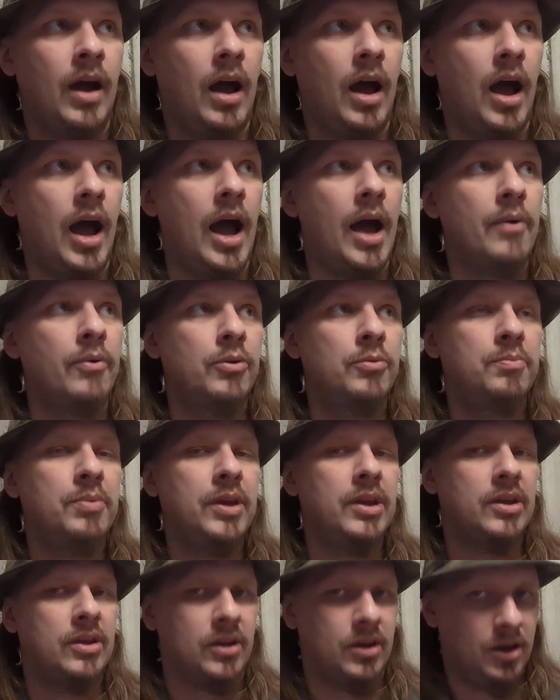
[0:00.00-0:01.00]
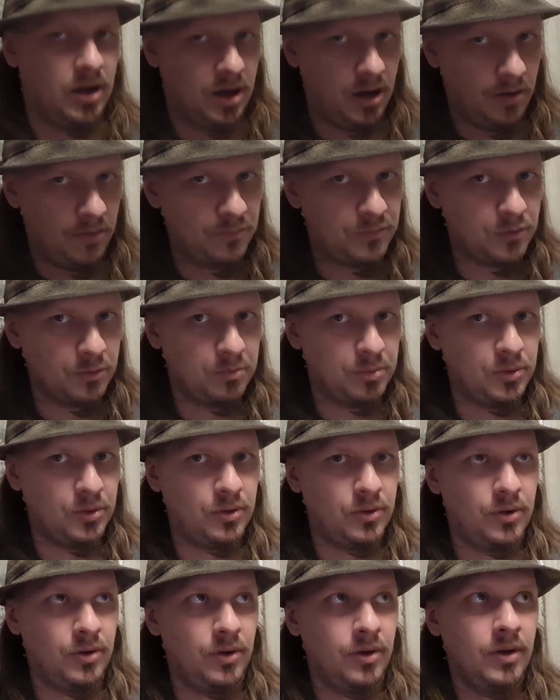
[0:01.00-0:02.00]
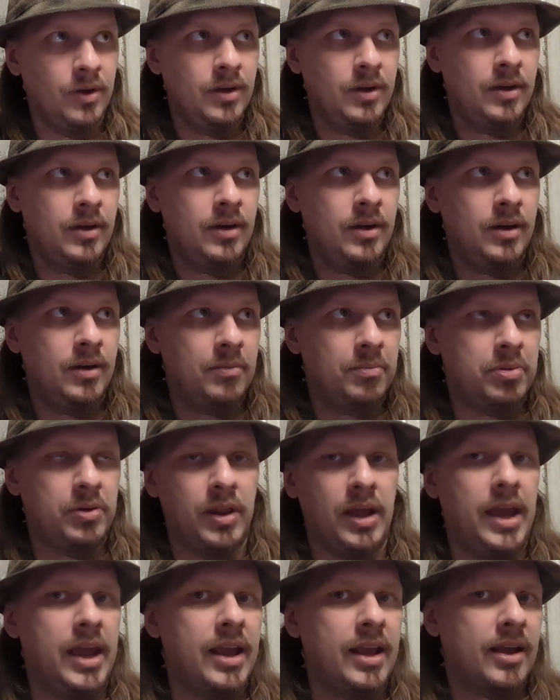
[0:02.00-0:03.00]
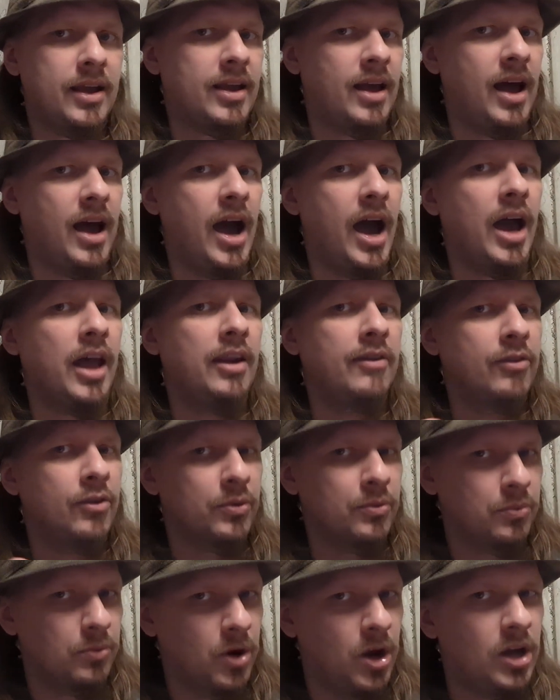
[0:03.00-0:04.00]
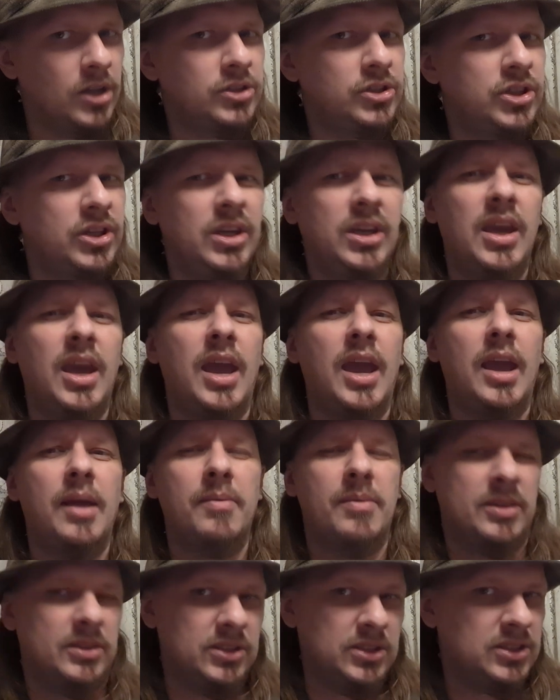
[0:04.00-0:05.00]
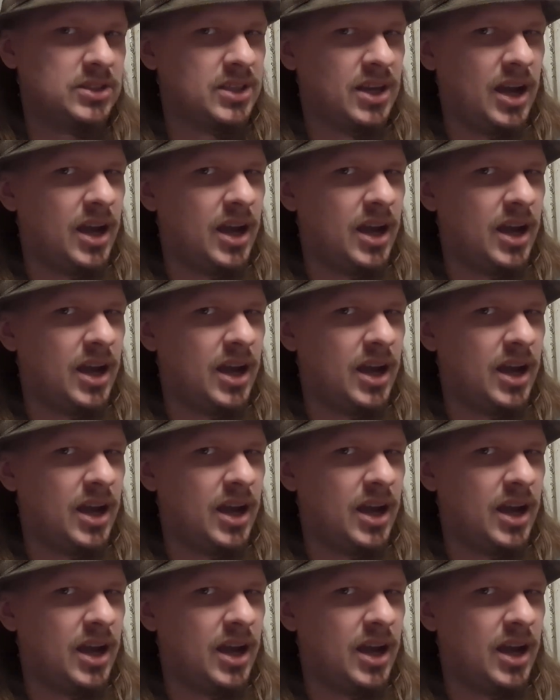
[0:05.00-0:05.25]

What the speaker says: I would be comfortable playing kind of a raunchy game, because it is